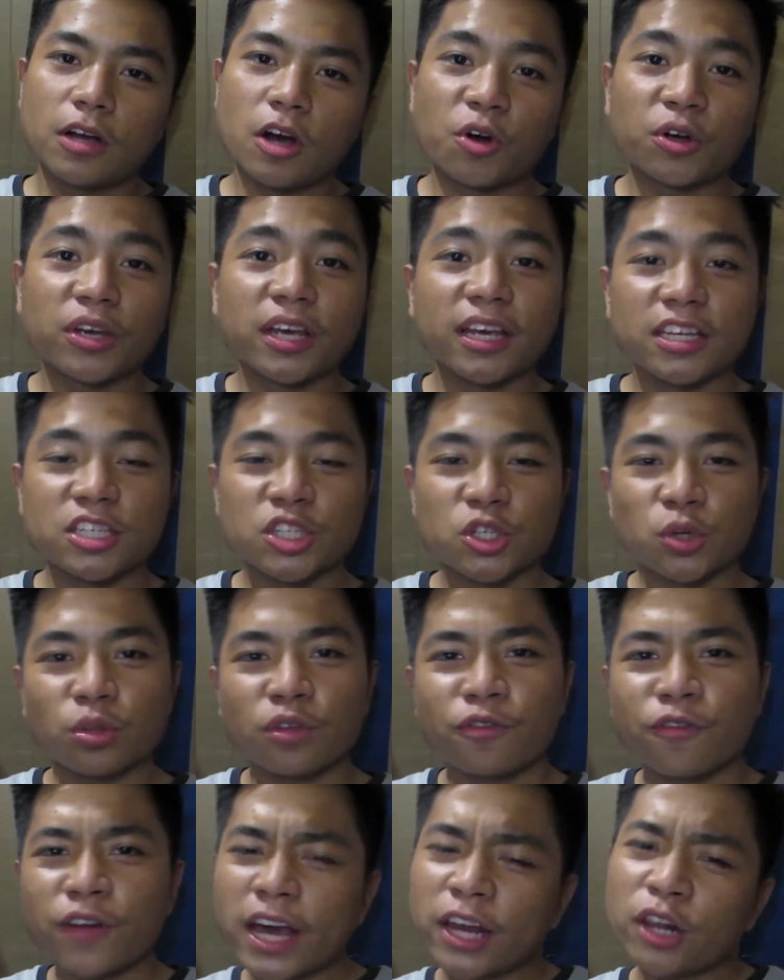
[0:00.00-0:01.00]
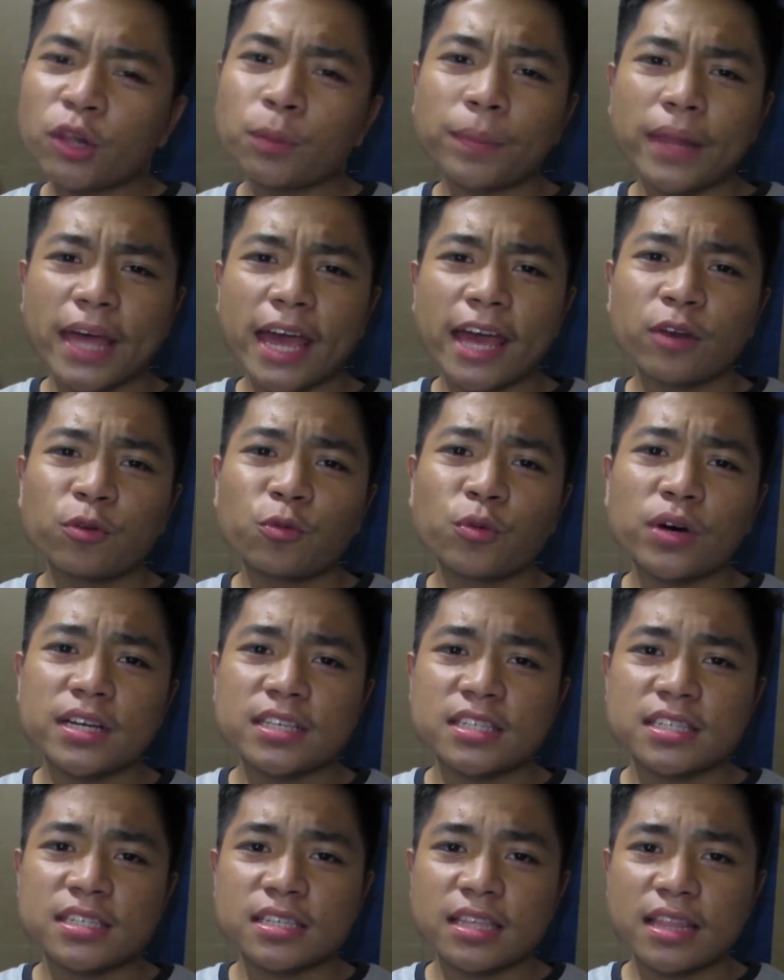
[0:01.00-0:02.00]
Okay, so the final plan
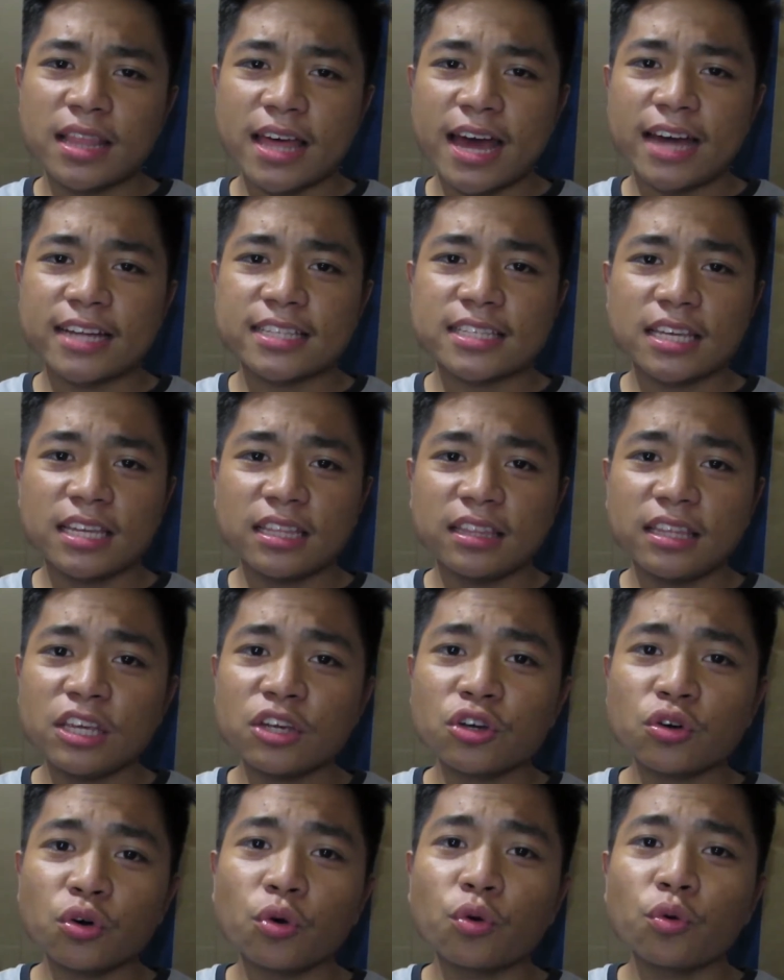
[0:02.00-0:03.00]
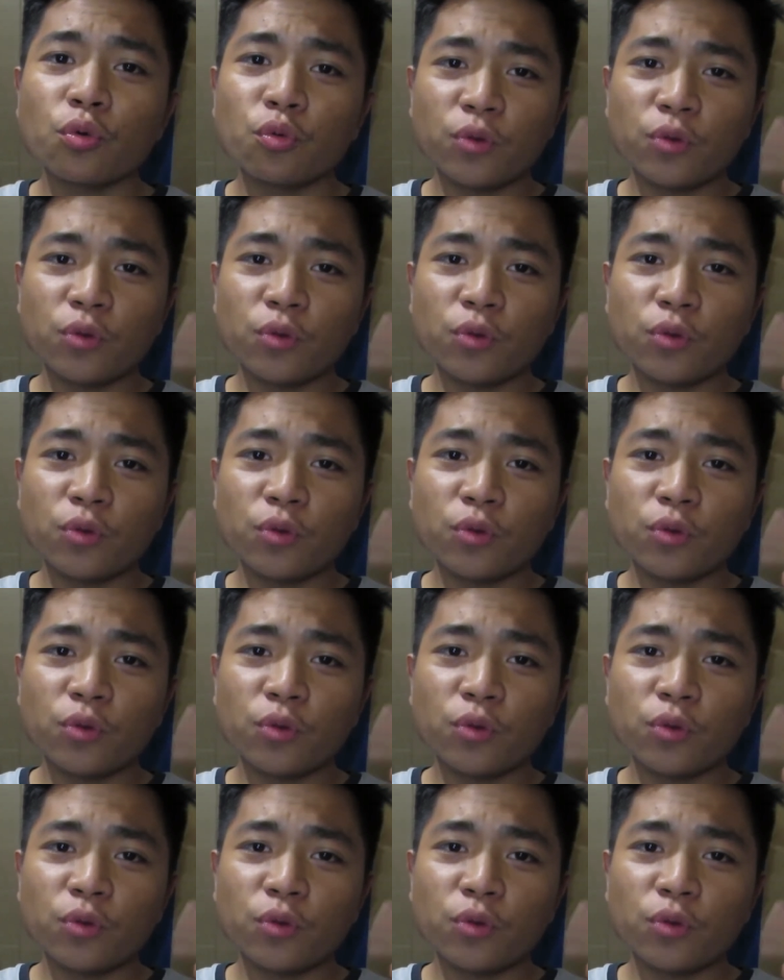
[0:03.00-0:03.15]
was that Nico,